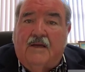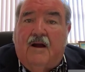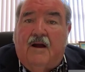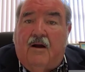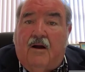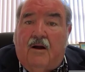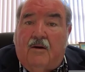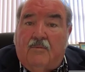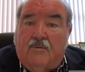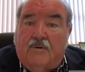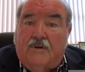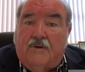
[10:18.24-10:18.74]

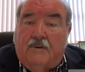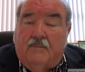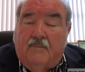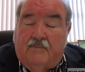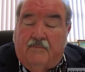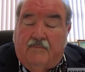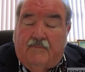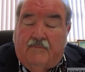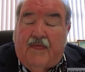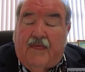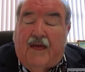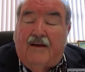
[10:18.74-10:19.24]
I would have,
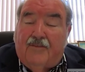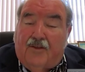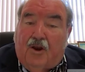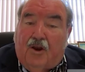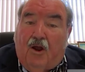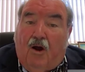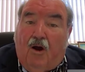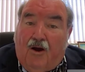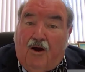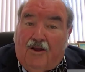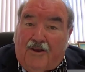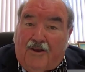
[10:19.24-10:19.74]
now that
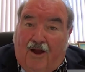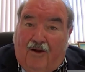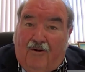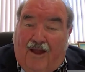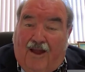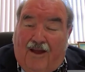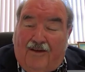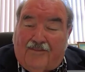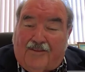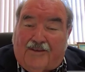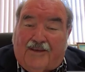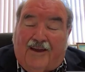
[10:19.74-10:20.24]
I know
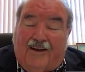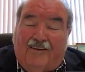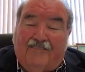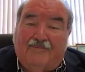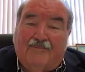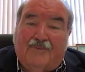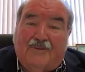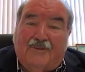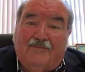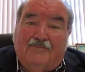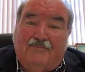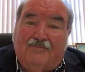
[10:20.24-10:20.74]
how the
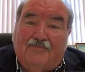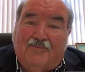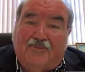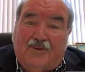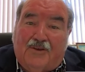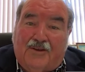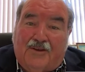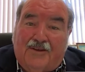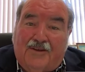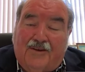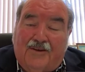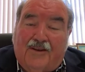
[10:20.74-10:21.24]
government
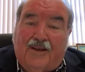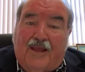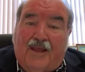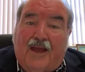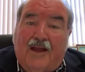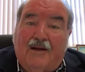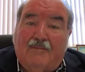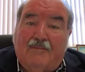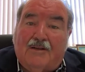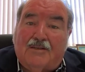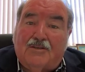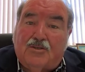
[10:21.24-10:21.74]
did it and
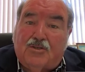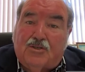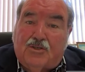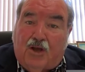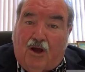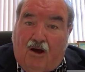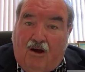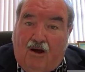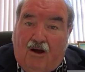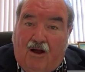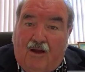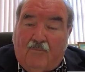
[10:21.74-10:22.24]
how much
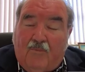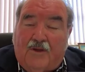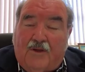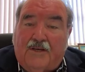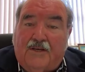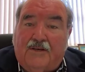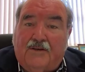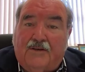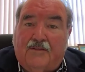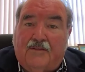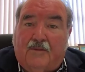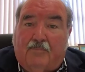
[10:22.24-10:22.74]
time went
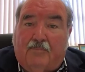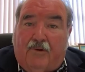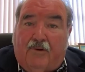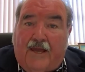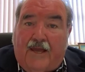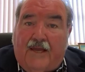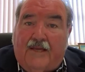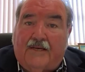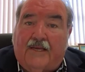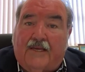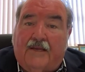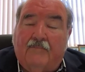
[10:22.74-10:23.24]
into the
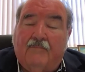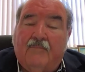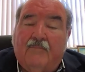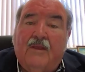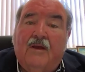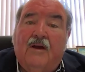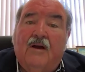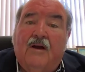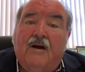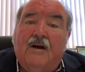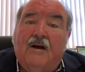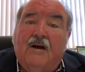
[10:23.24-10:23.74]
planning,
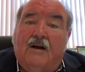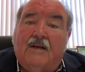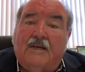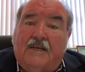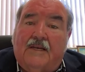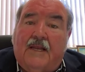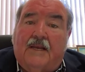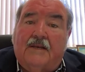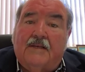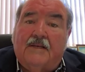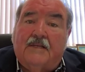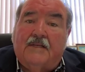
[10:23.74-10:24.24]
I
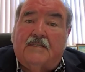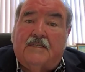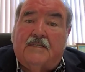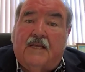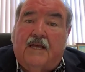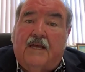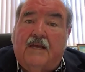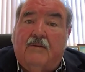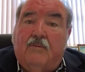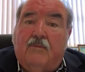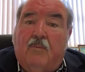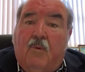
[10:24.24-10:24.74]
can
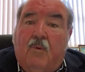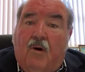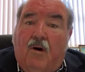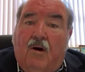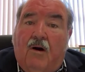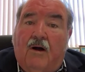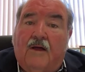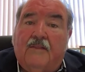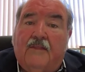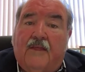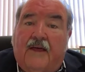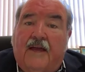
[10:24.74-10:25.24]
understand
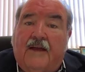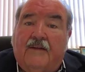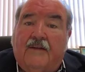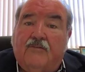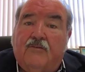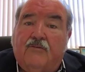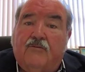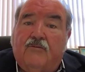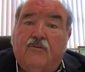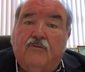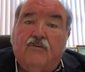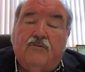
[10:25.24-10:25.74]
why they had to
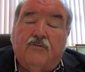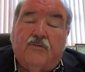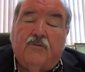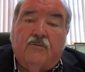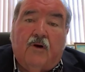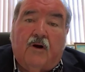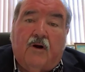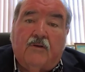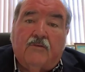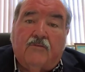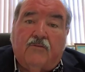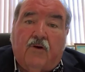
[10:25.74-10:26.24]
choose the
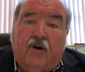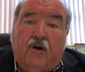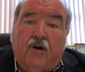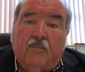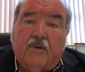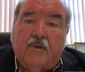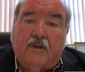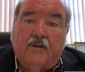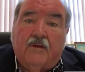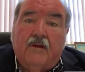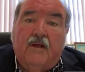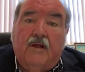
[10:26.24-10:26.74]
right
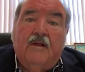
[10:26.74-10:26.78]
timing.